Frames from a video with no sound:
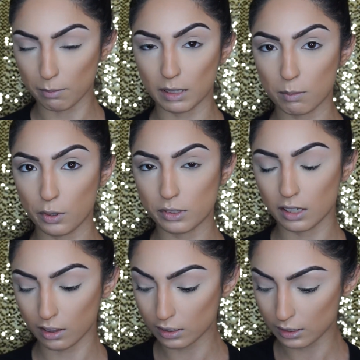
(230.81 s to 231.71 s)
I'm going to be
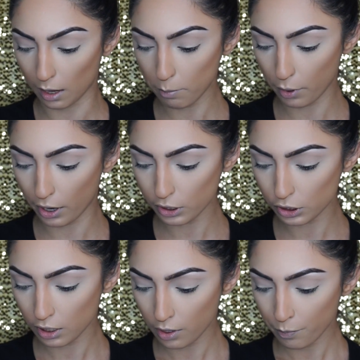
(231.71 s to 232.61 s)
using the same
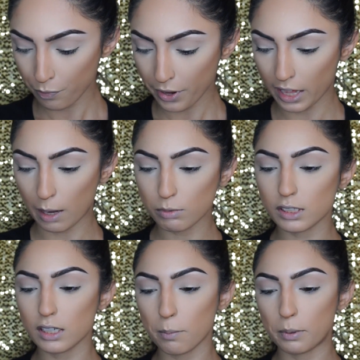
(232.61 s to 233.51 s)
brush, and I'm just going to